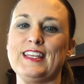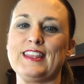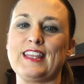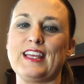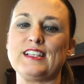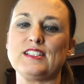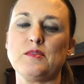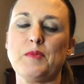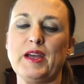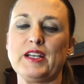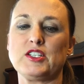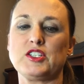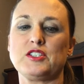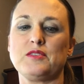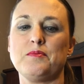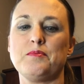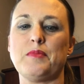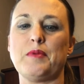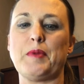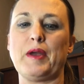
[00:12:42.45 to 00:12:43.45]
Thanks so much.
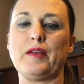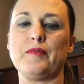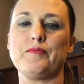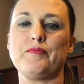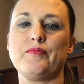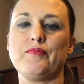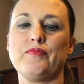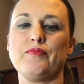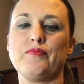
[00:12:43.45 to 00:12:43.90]
Bye-bye.